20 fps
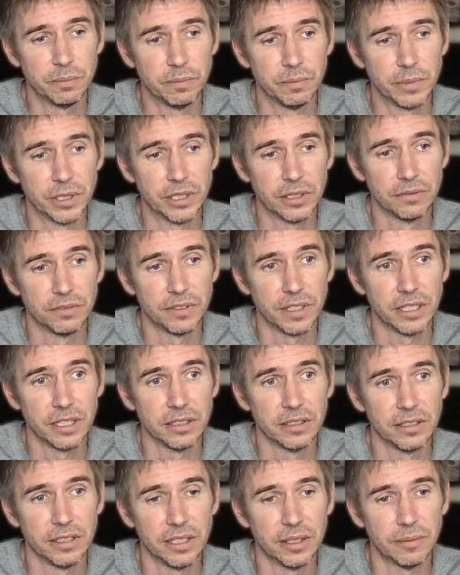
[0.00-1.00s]
build
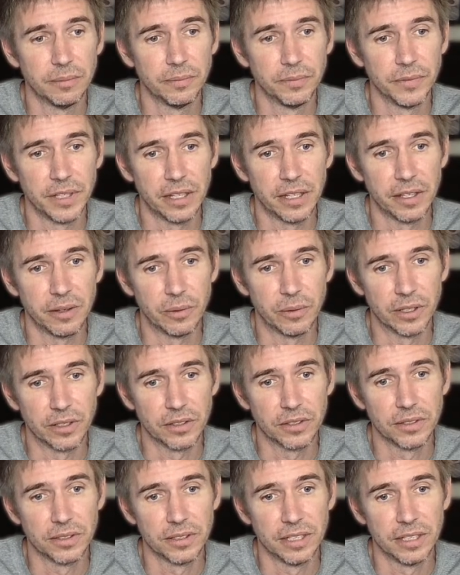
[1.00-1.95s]
fine. Yeah, now that works.